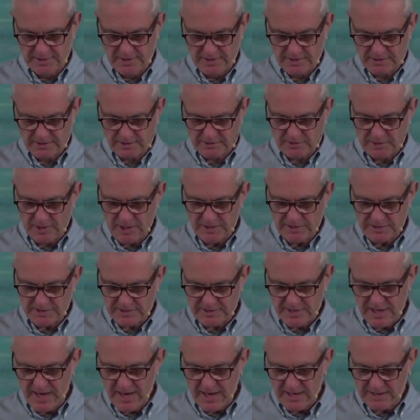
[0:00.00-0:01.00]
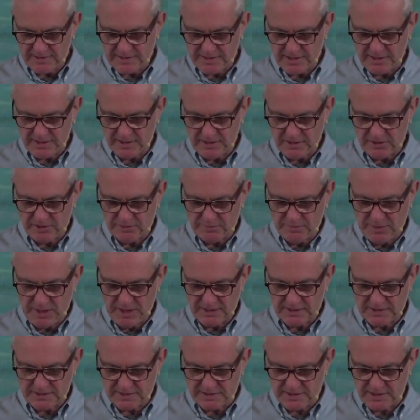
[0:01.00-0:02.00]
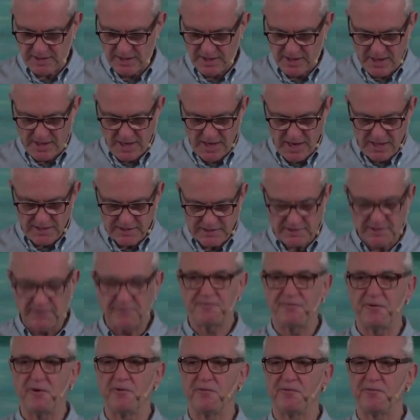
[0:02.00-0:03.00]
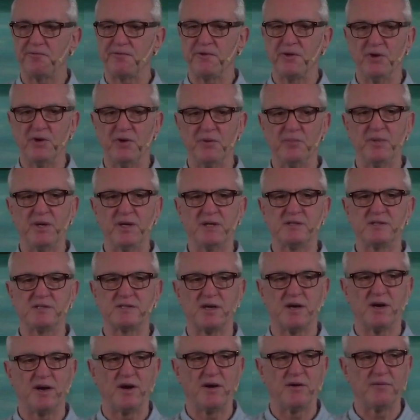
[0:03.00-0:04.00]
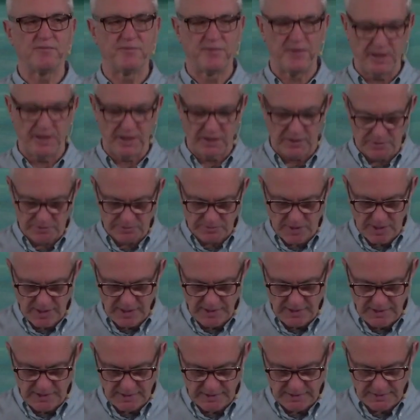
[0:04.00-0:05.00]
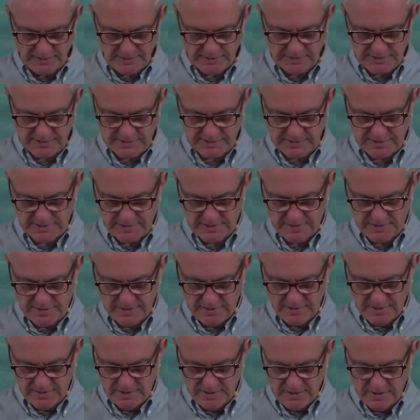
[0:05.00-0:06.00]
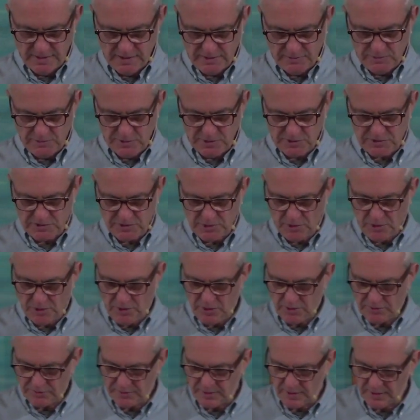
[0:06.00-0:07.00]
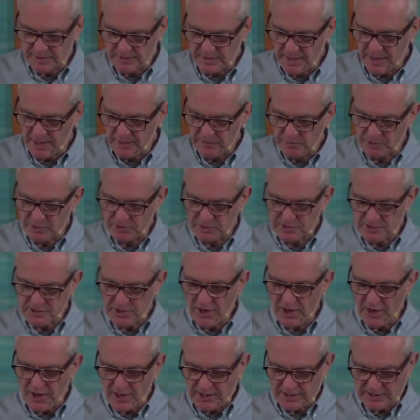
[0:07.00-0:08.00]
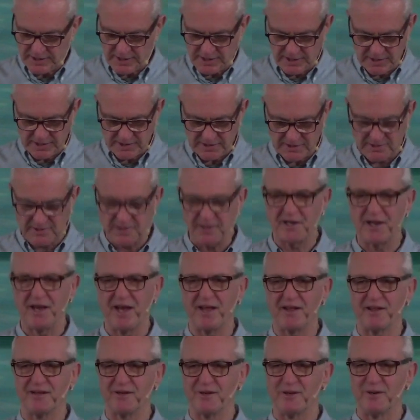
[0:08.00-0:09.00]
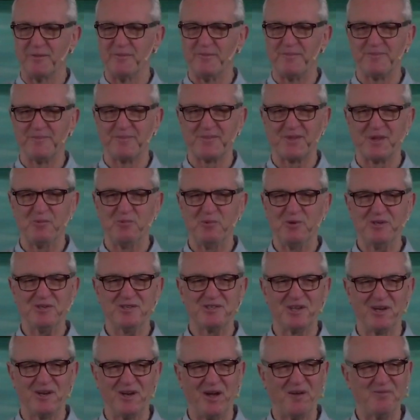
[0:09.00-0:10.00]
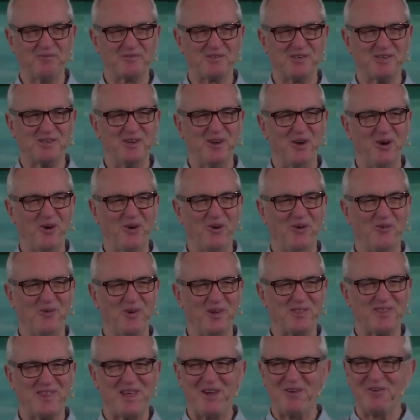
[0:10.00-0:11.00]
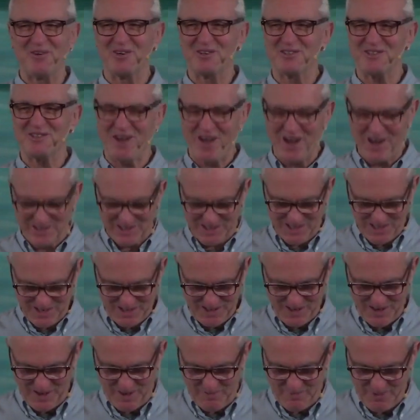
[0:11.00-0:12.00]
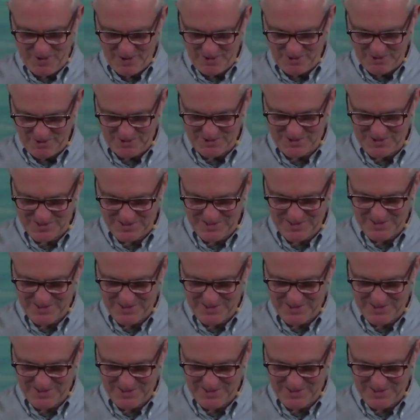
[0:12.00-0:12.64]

Christ stands in their midst as the fulfillment of their writings. We're told that they were talking together. Wouldn't you love to know what they were talking about?